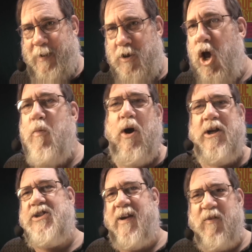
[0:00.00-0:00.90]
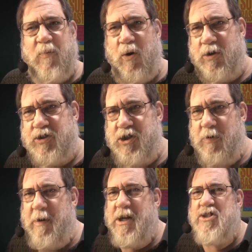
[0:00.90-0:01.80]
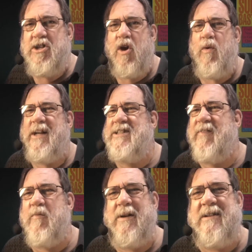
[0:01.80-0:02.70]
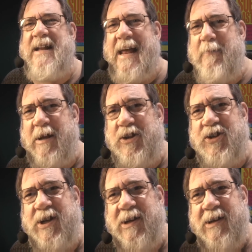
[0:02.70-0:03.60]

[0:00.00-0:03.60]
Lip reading: No one has ever brought a suit because no one has ever been damaged.